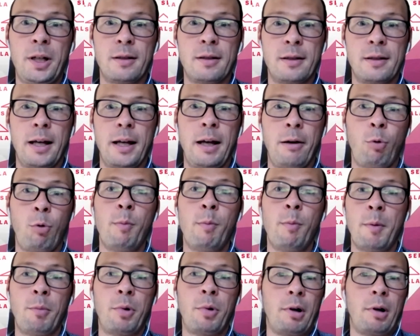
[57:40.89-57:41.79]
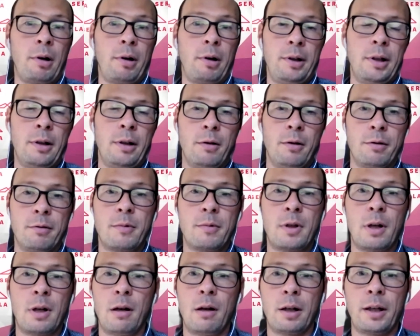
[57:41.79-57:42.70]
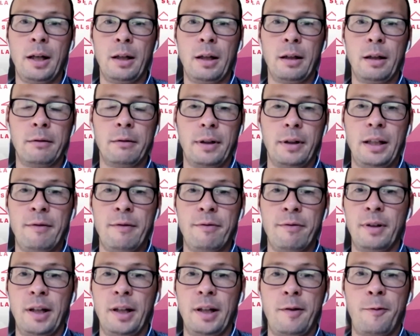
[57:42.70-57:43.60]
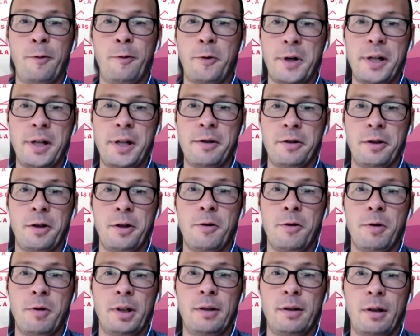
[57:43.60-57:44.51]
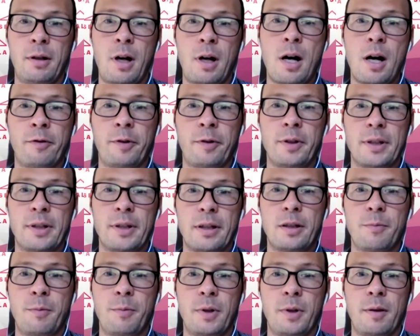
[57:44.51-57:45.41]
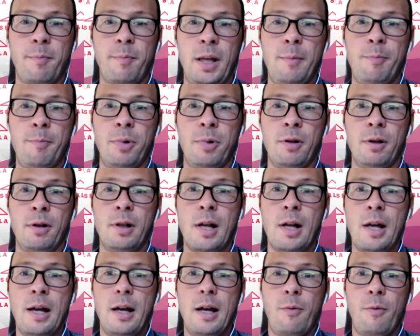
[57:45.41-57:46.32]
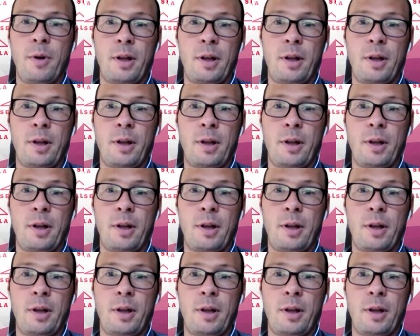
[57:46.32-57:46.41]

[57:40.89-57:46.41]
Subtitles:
Because I remember talking even like 4 years ago at conferences with people,